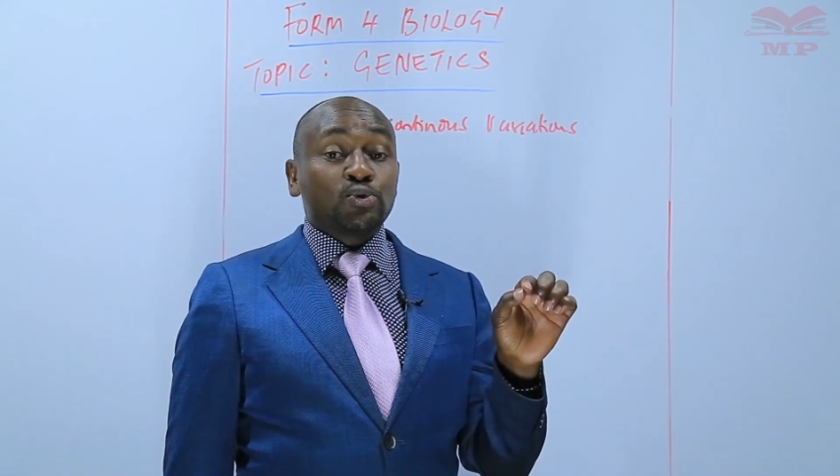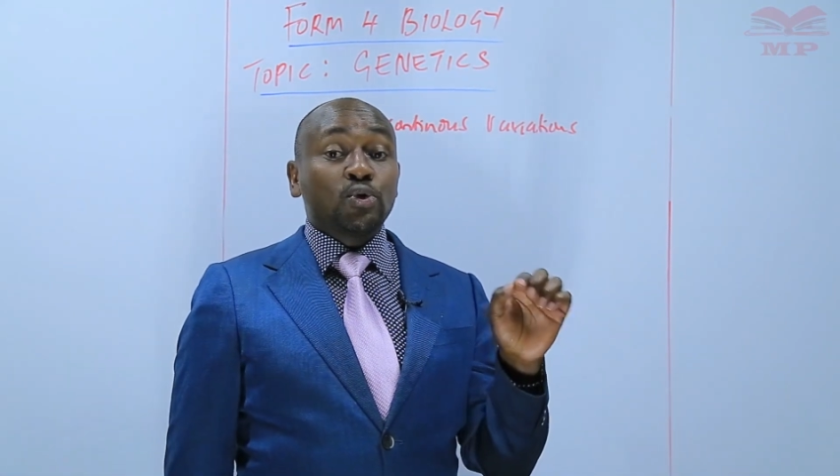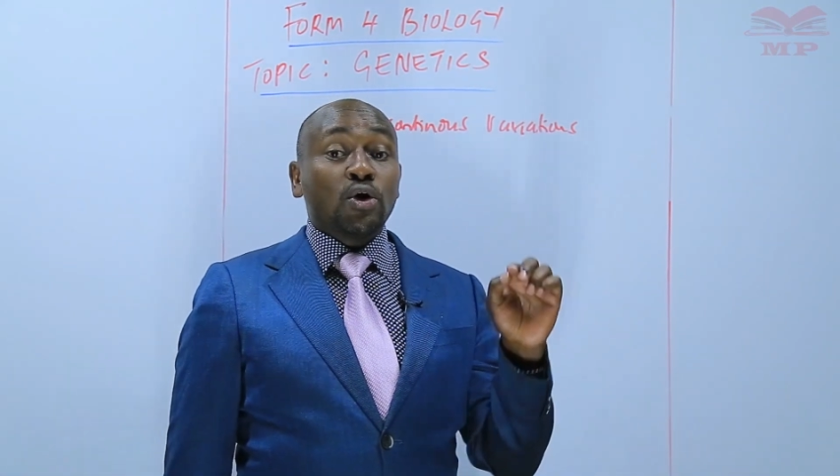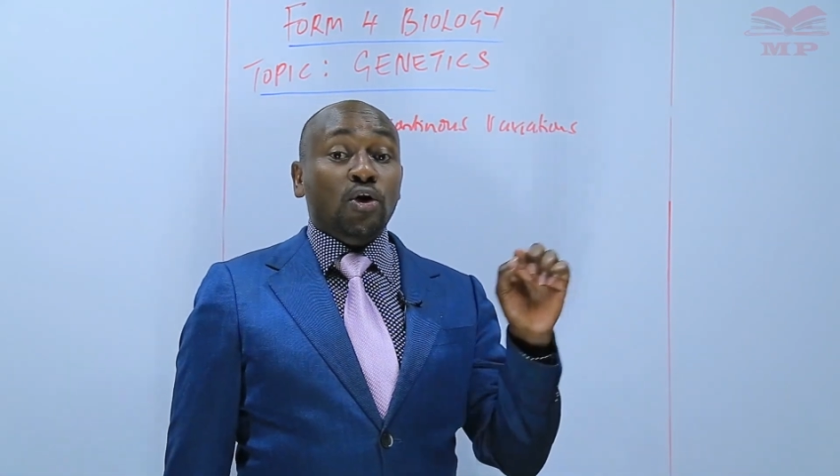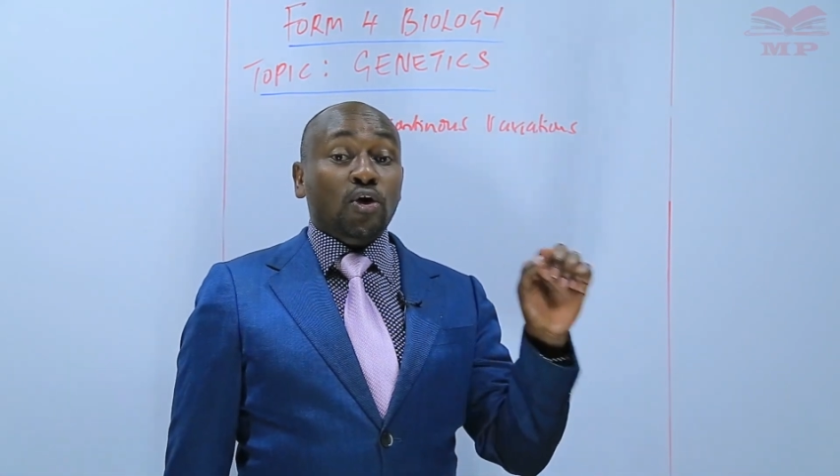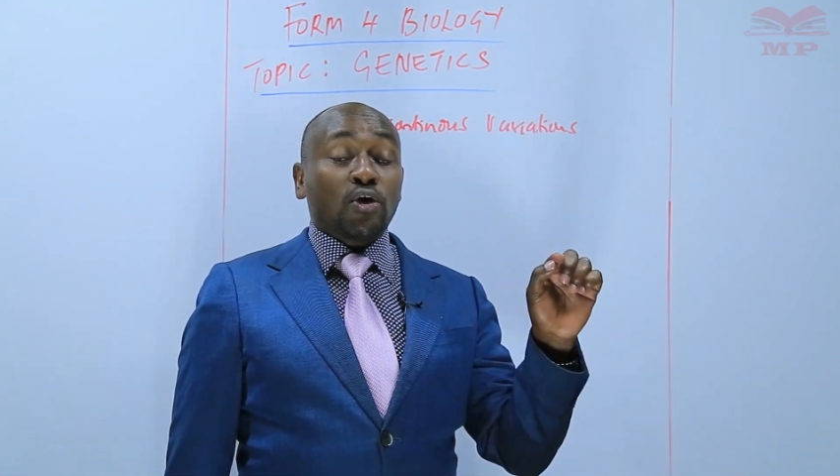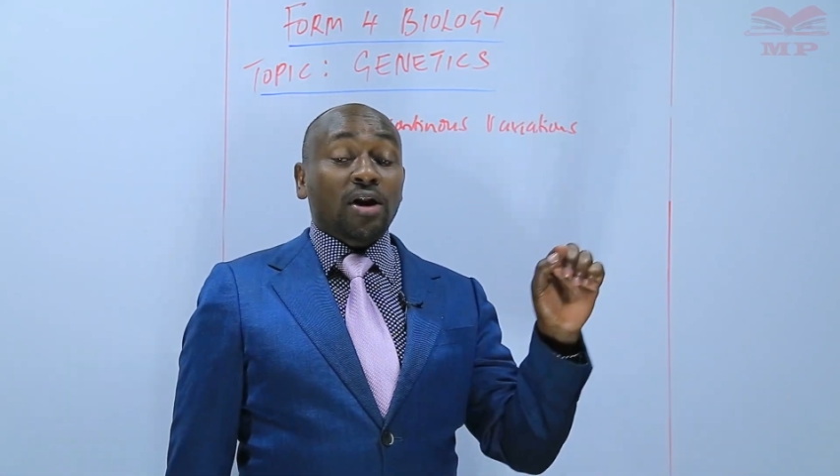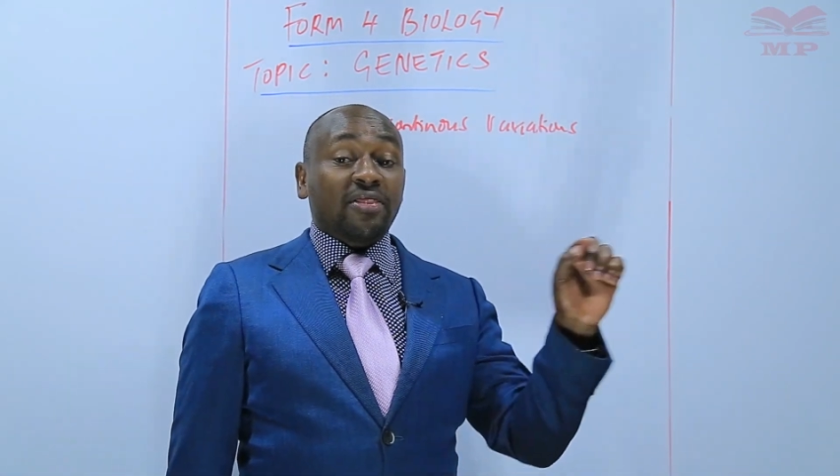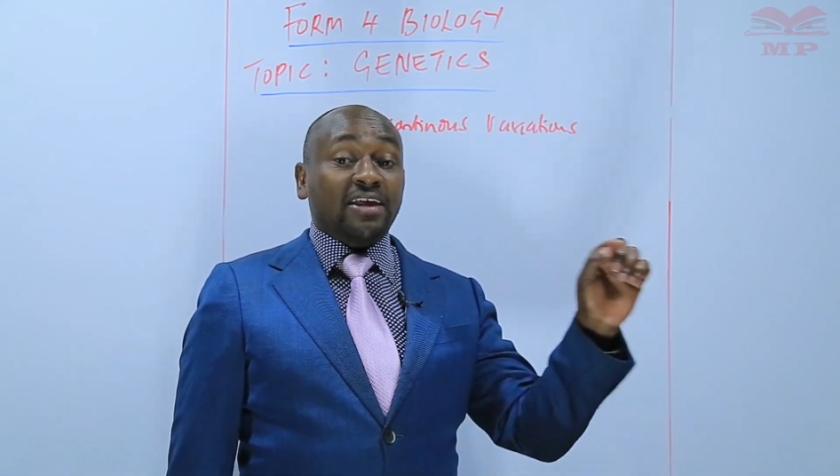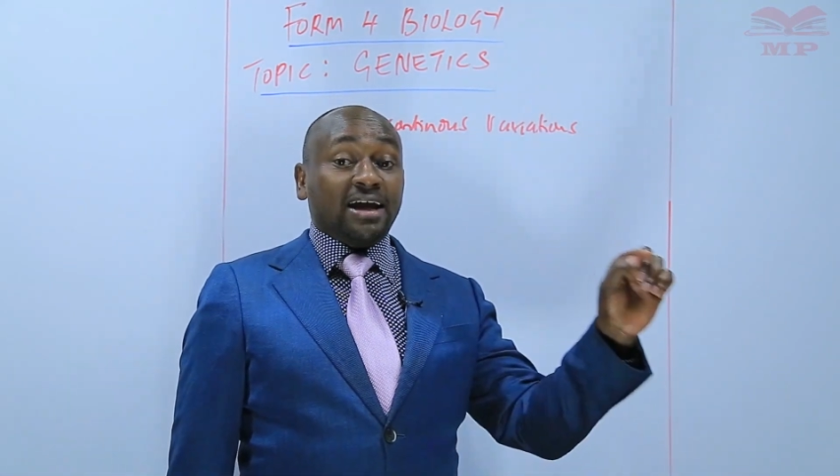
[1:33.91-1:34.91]
to
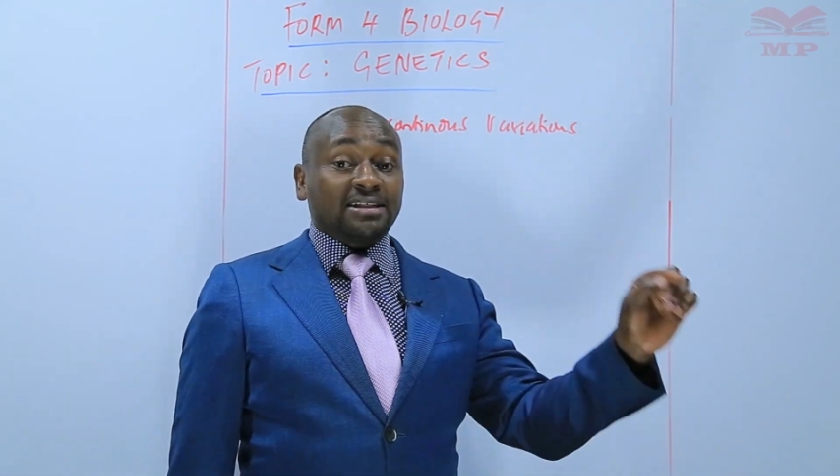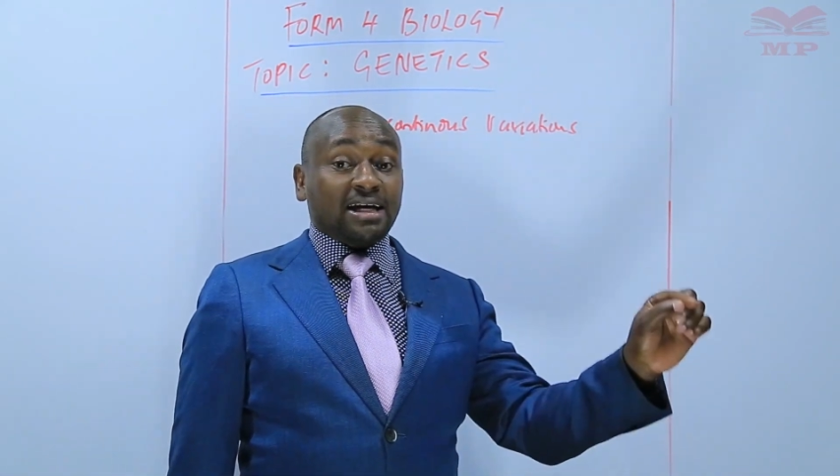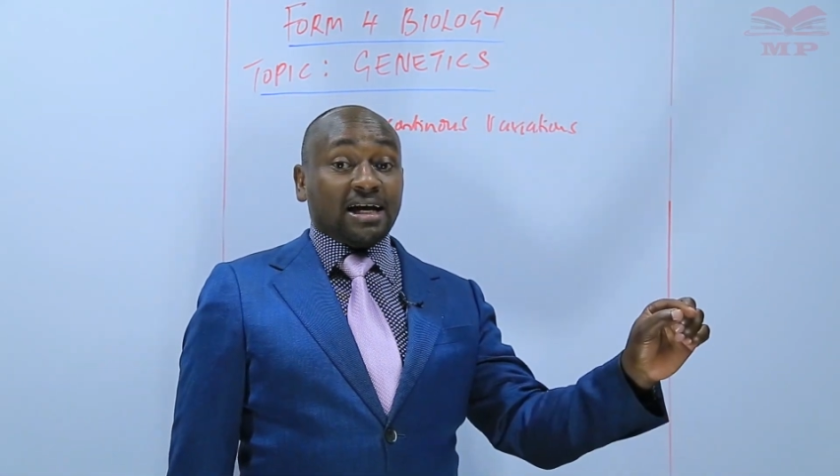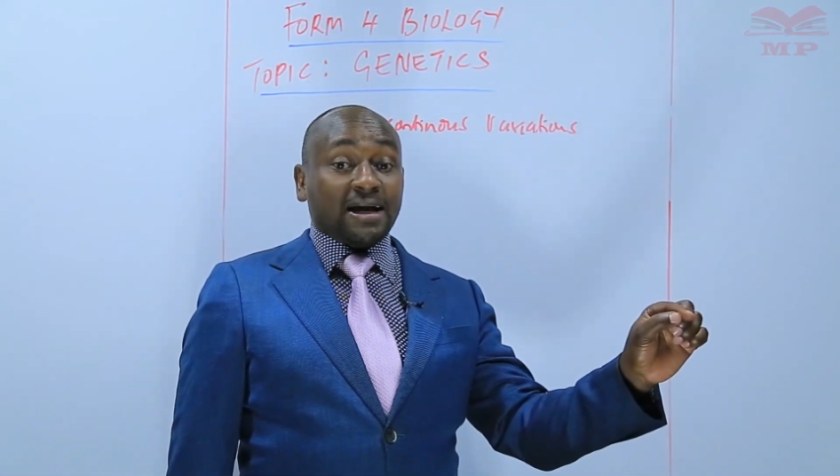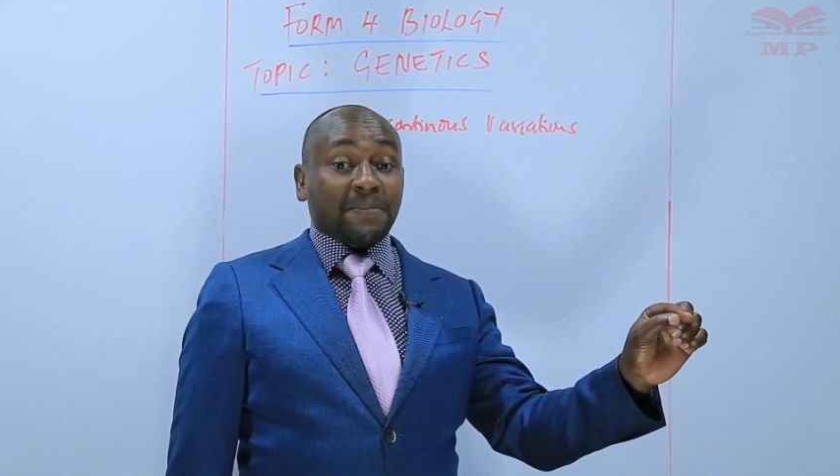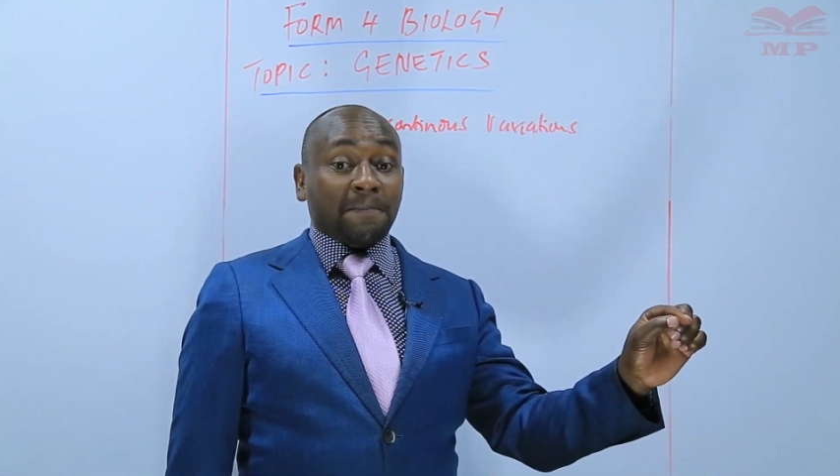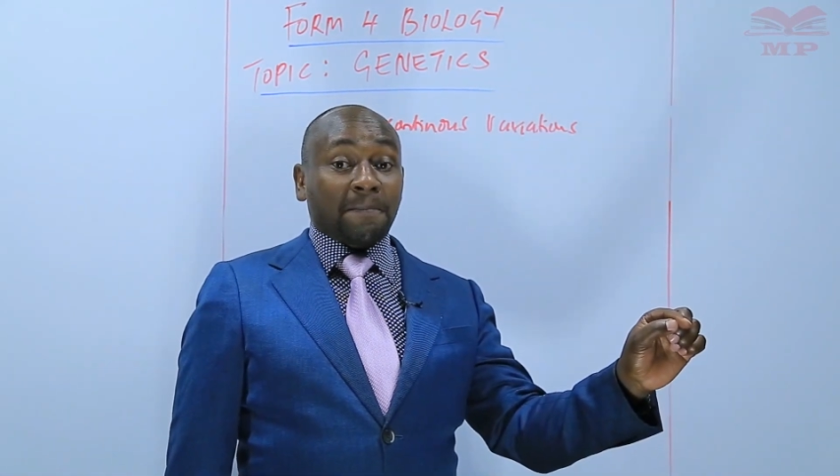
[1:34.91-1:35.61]
roll their tongue.